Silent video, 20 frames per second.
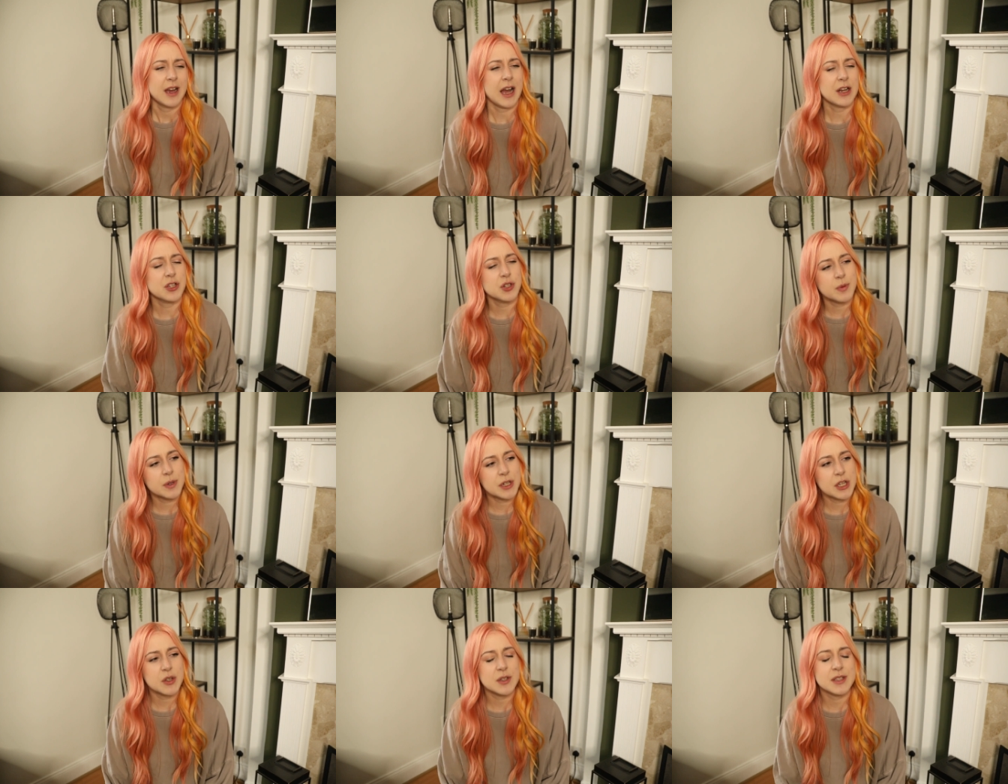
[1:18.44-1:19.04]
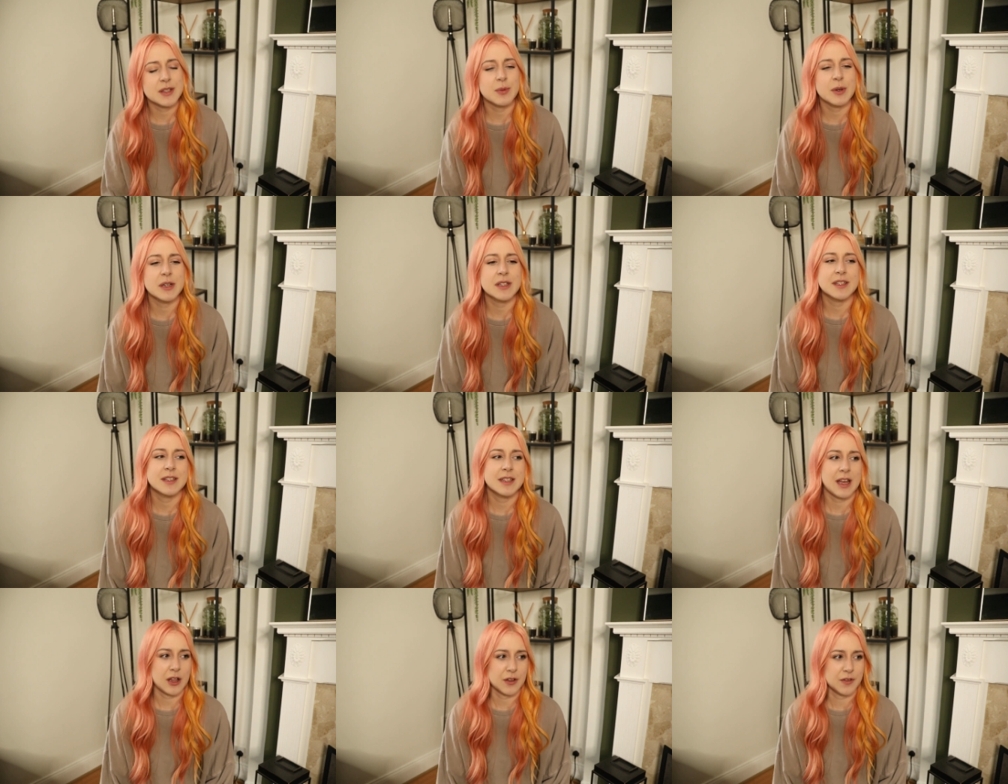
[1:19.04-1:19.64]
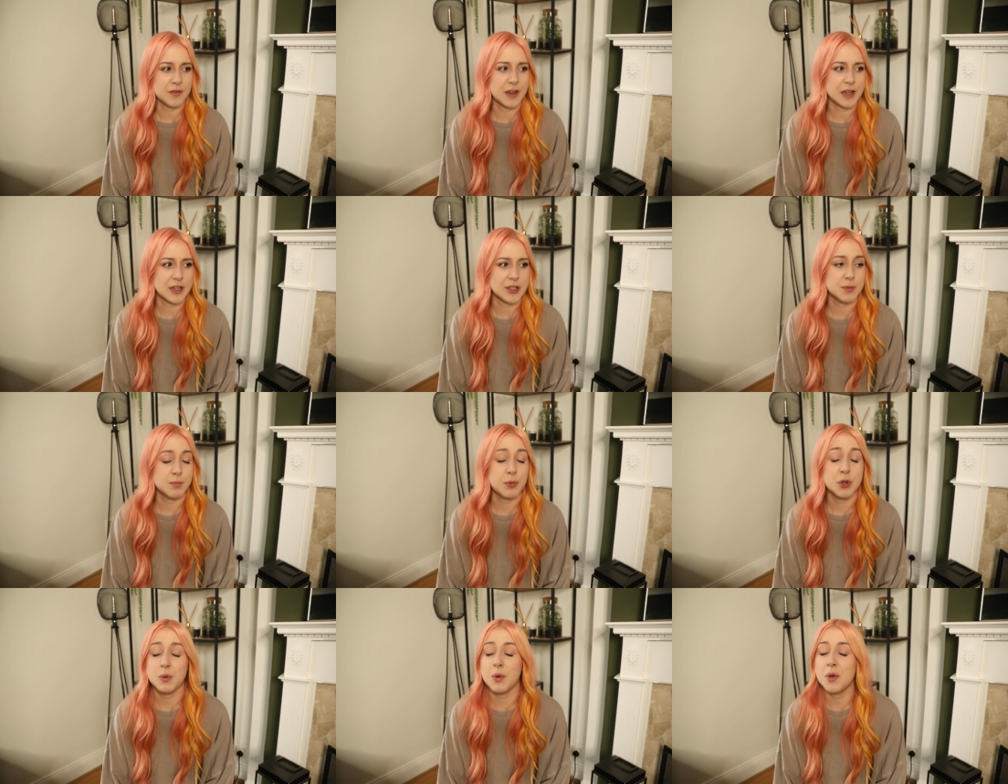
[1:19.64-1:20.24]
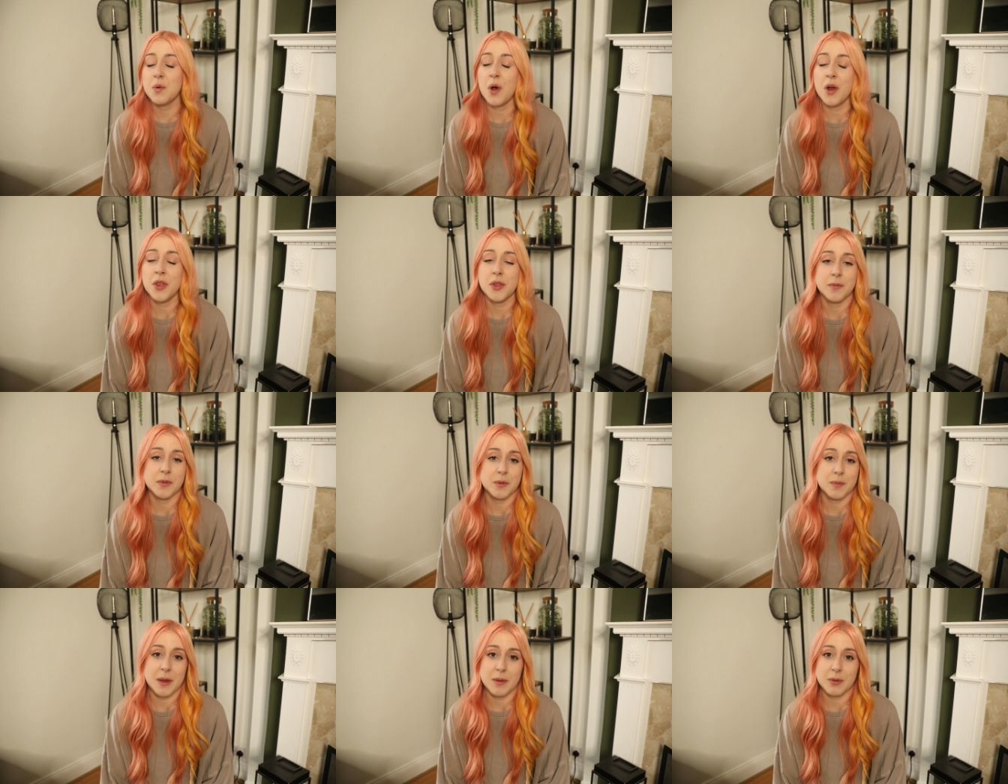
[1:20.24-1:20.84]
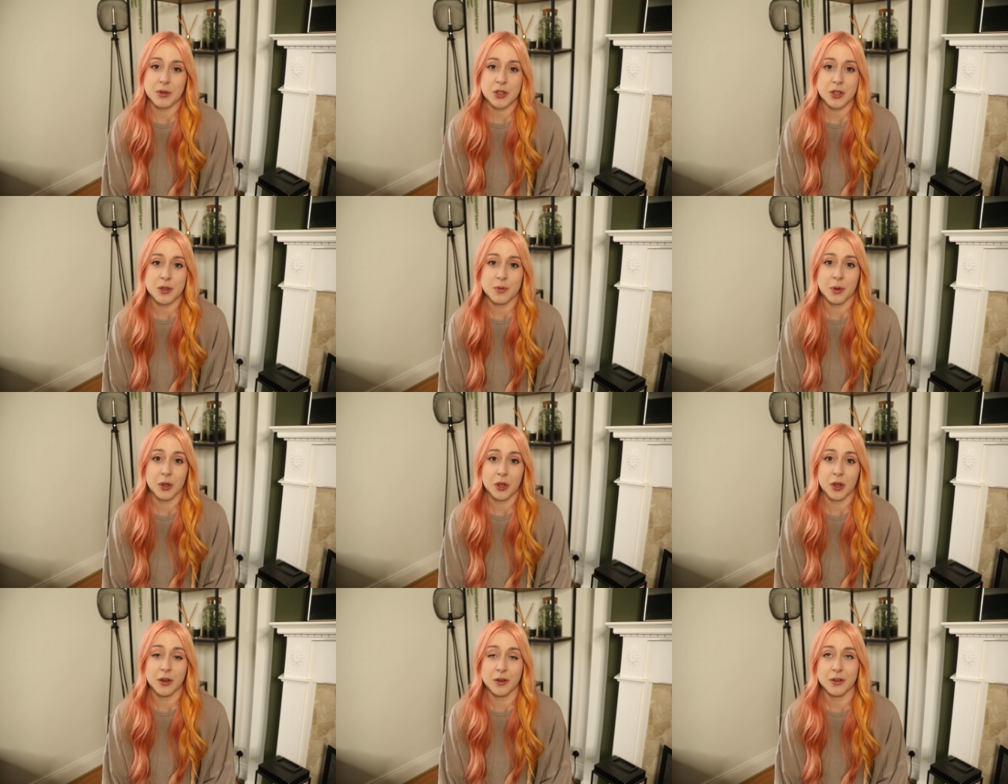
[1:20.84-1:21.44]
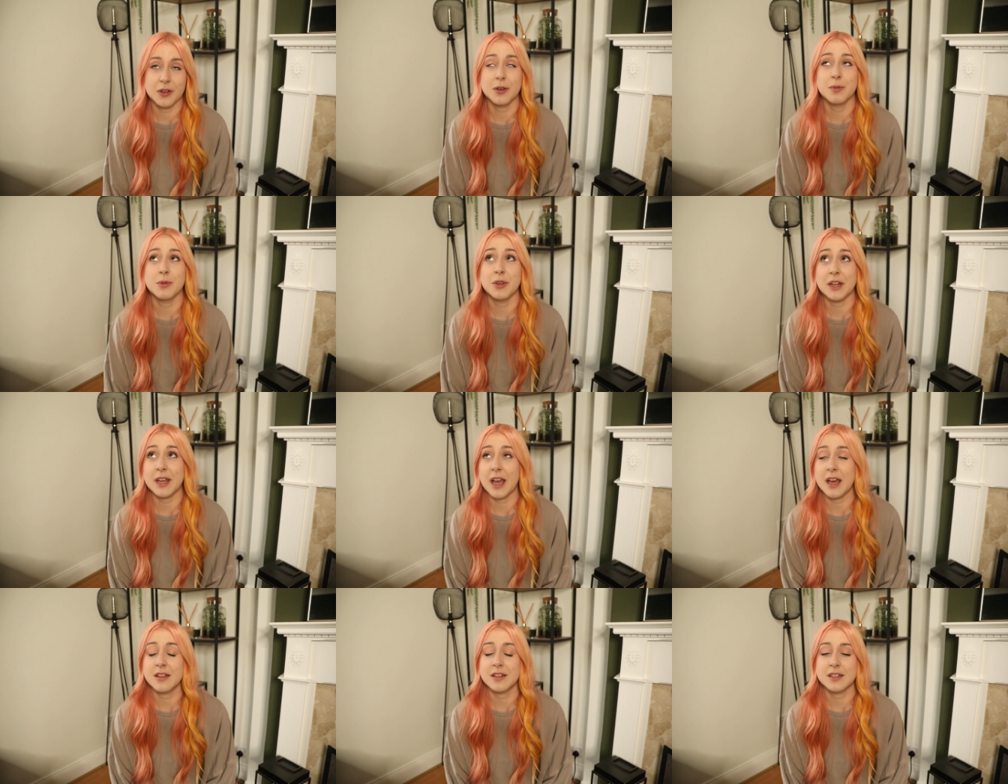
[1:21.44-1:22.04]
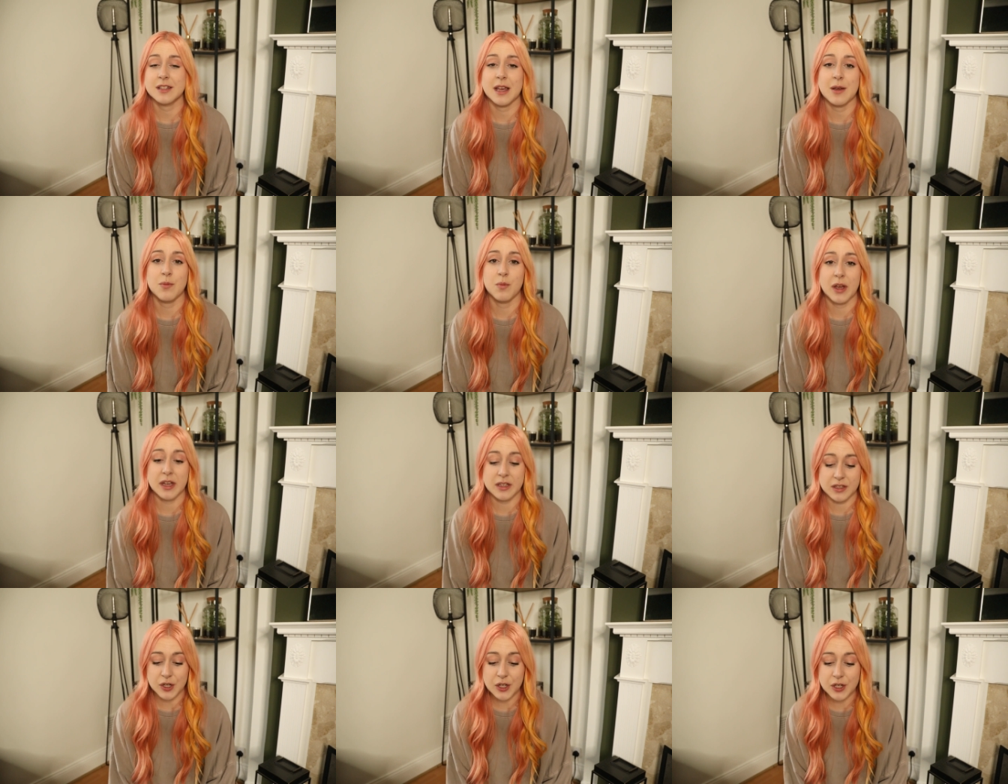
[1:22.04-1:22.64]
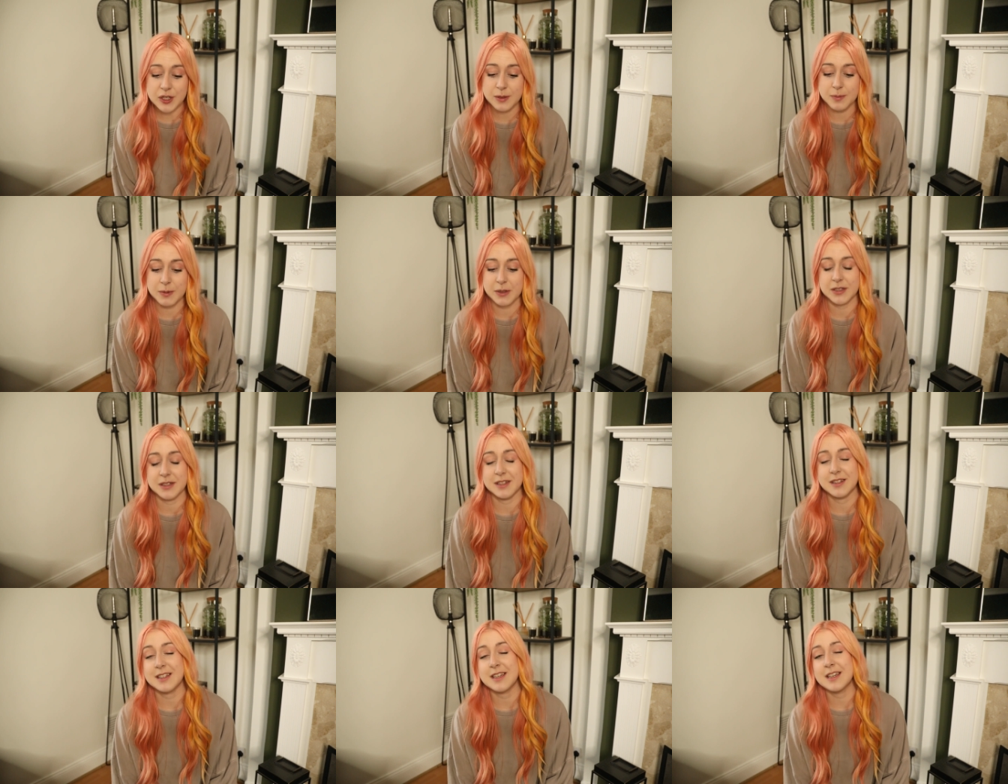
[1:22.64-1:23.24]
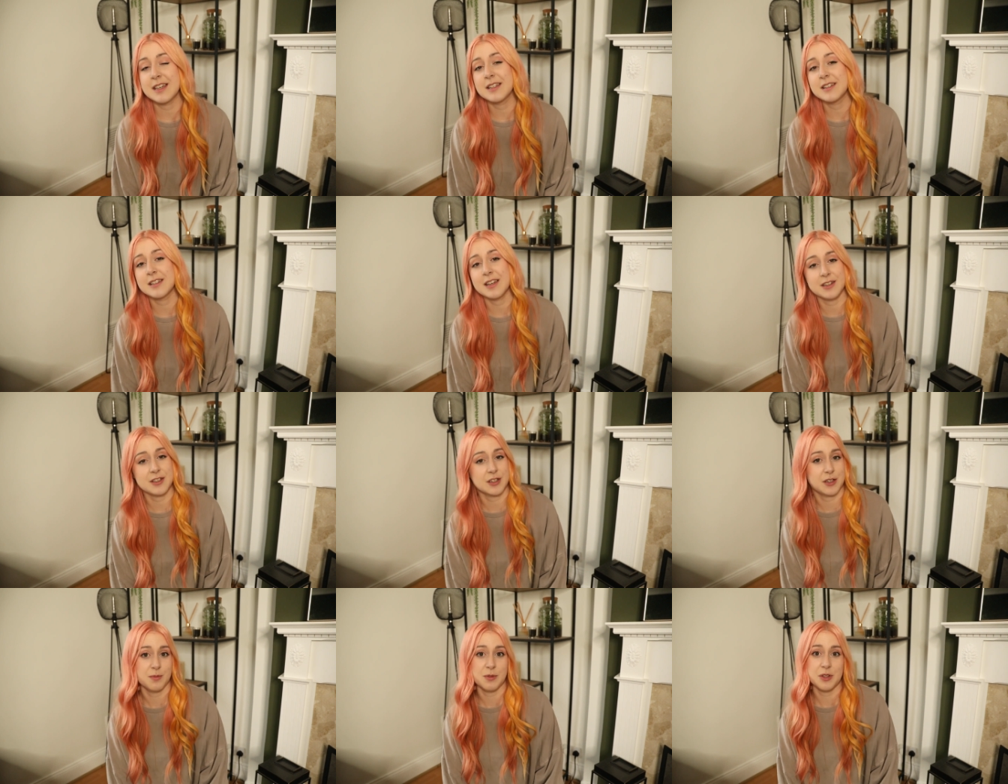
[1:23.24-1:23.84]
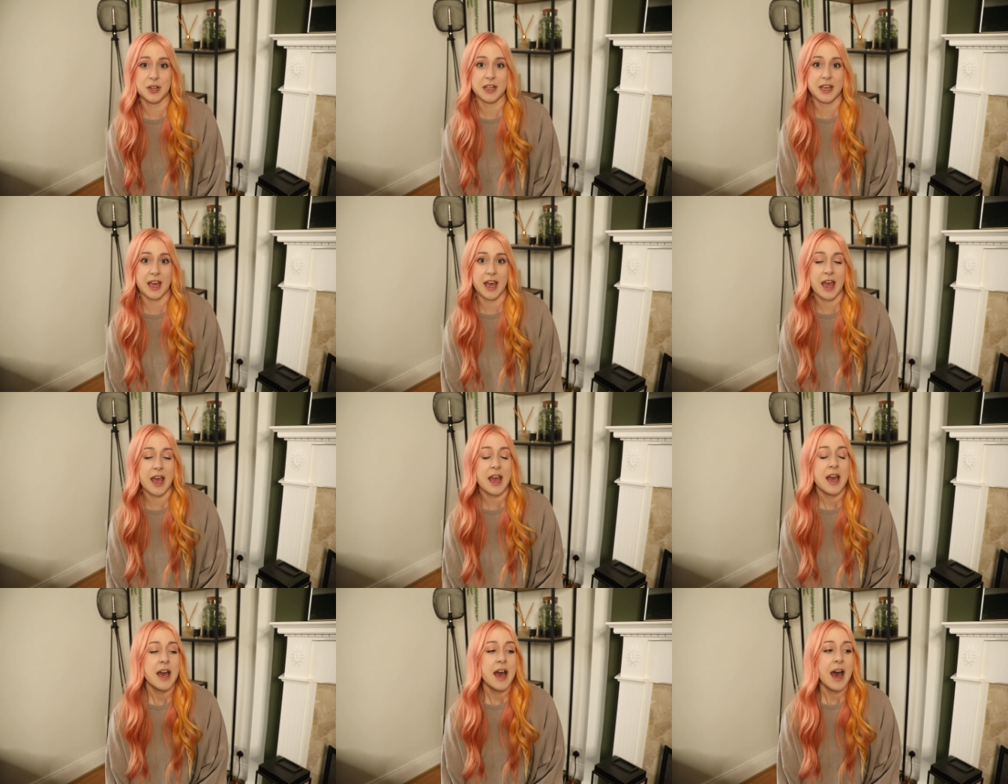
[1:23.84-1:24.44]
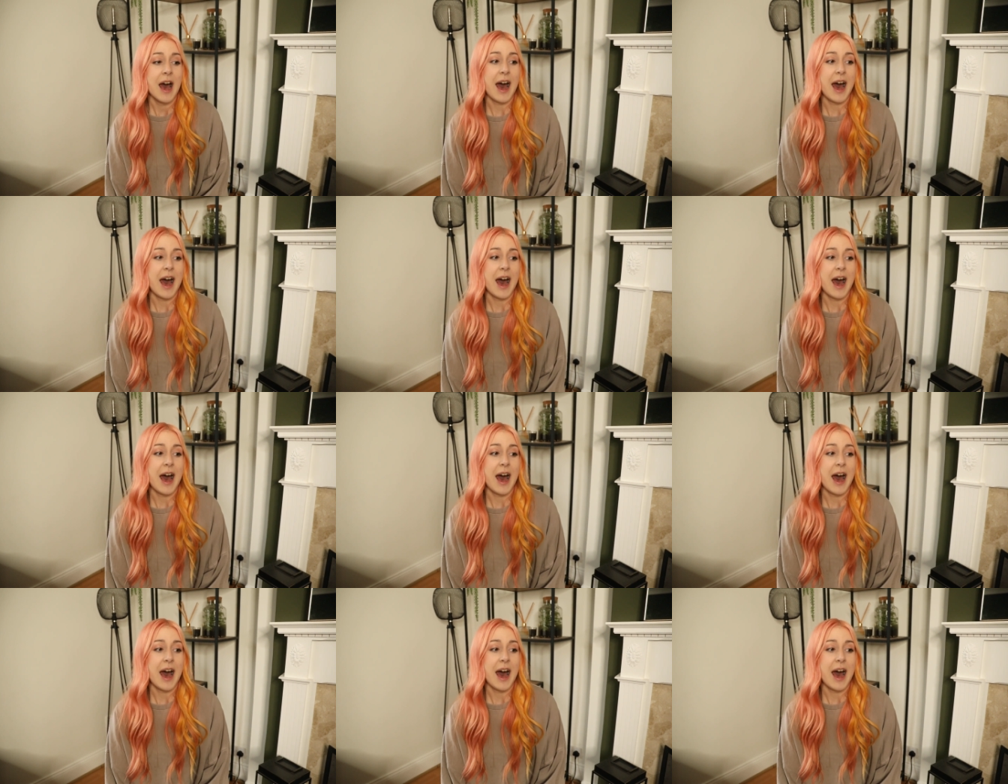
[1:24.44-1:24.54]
I don't want to use the word selfish, but we want them to be able to communicate the same way as us because it's easier to communicate